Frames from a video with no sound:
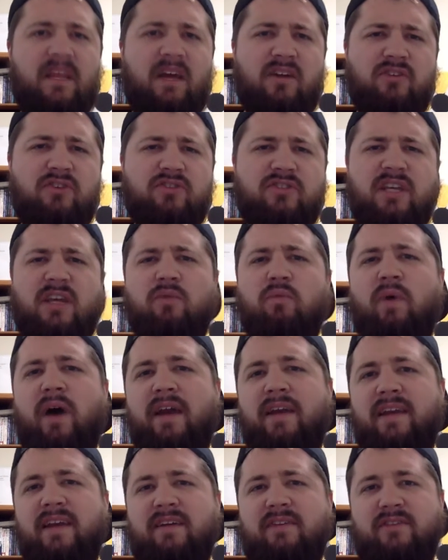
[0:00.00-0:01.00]
understand
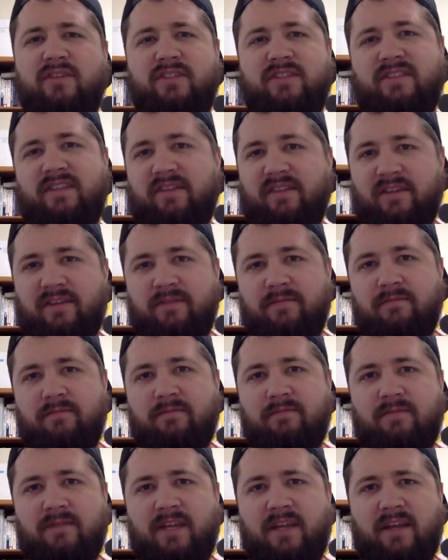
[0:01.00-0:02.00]
why Nicholas
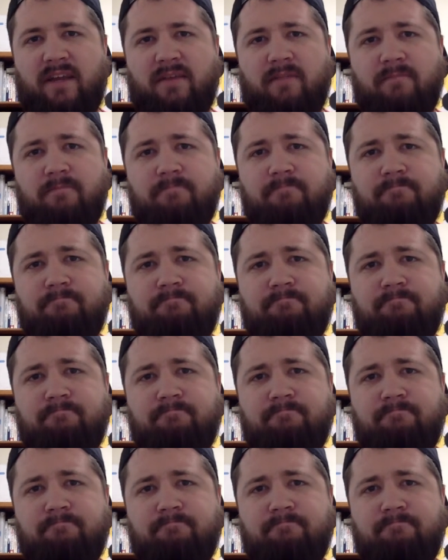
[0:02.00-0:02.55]
did it